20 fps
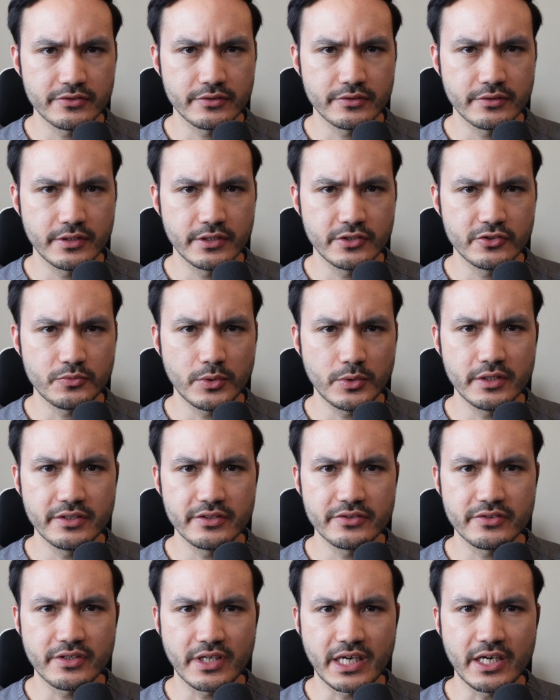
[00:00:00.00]
as well as
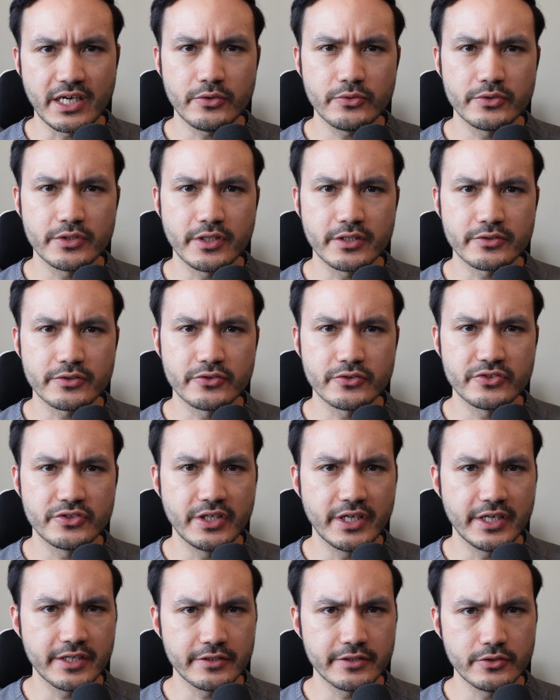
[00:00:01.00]
how doctors
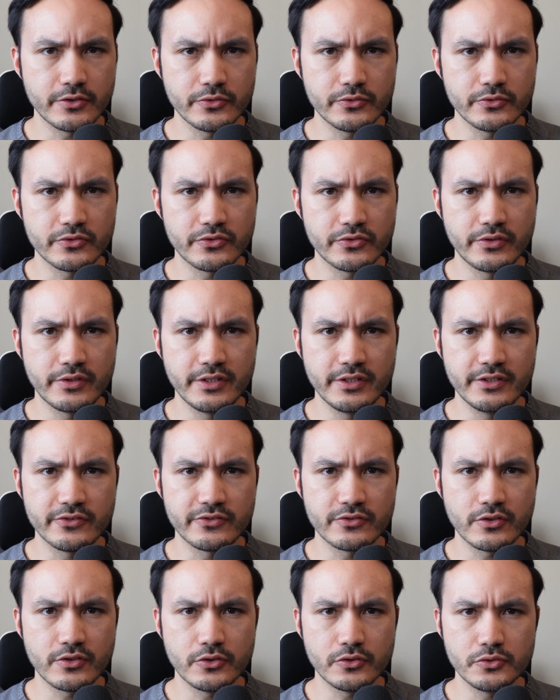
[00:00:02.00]
diagnose this
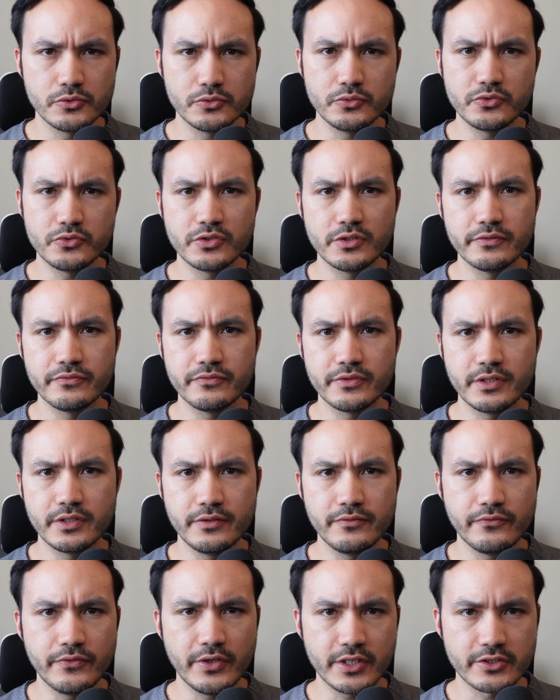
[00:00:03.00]
elusive
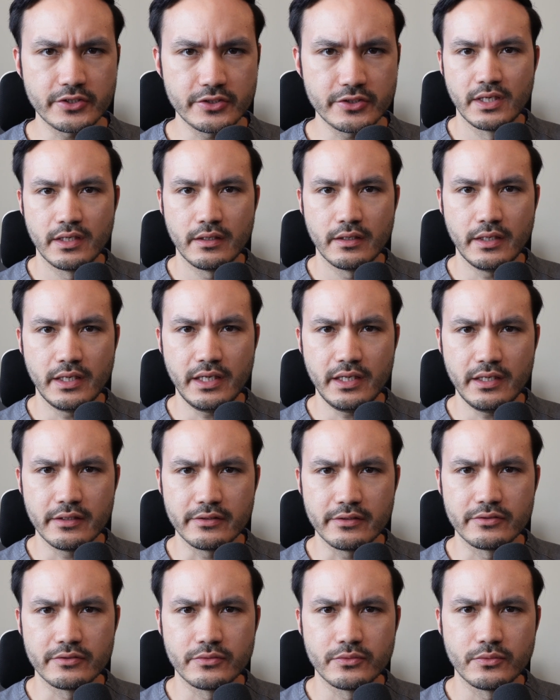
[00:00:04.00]
infection,
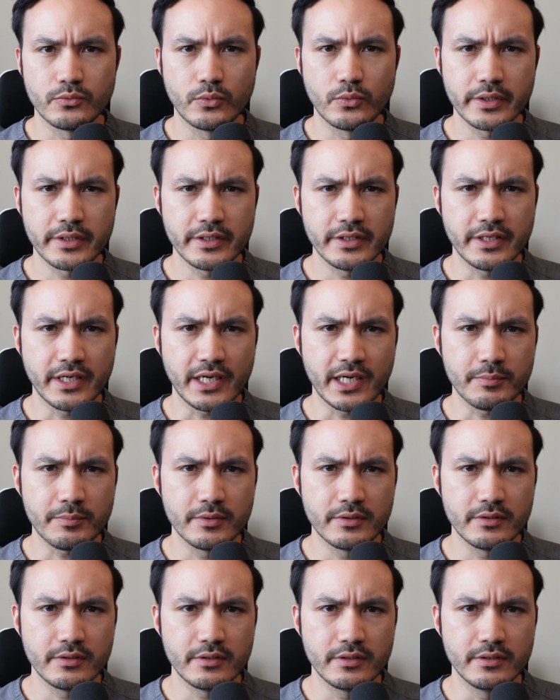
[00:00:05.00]
and what can
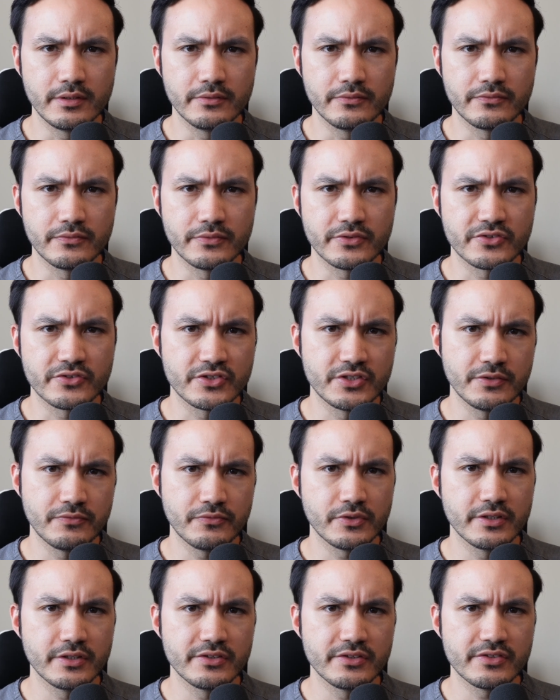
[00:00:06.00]
happen if
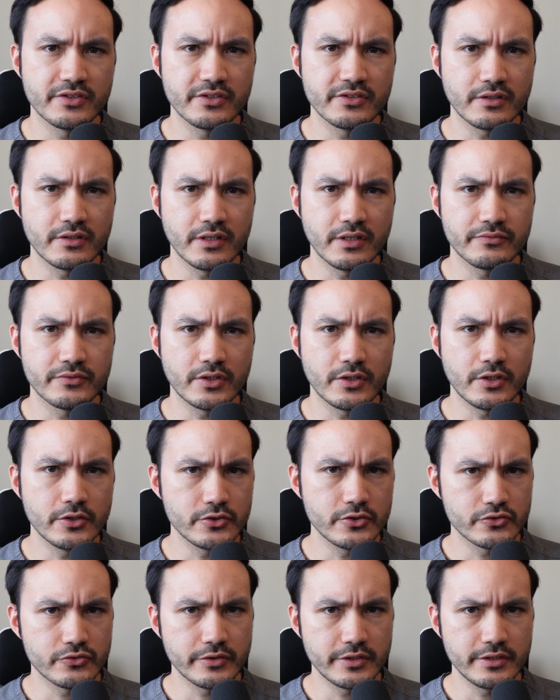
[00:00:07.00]
syphilis is left
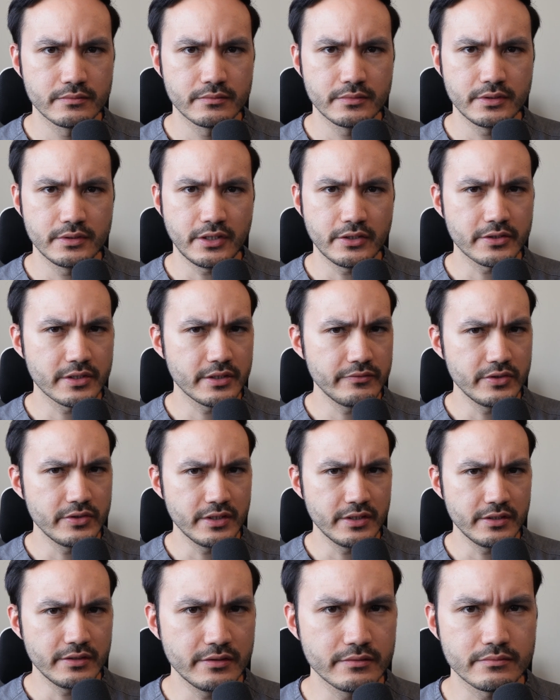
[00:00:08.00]
untreated. I'll give you a
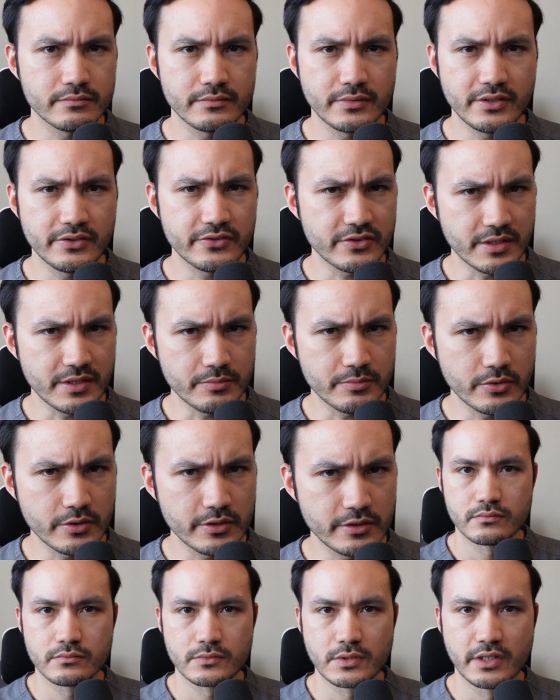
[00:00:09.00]
hint, it's not
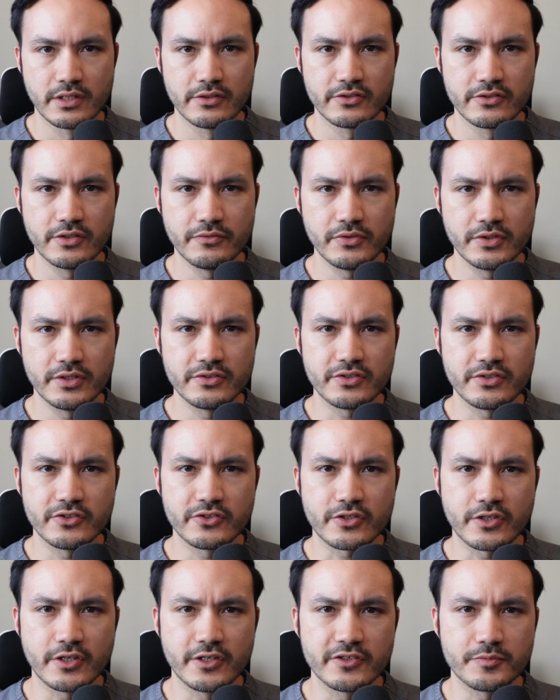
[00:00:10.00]
pretty. Syphilis is
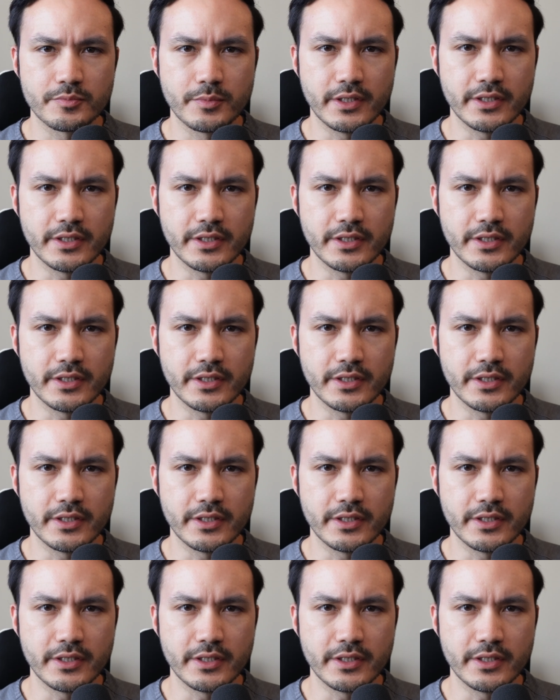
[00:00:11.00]
caused by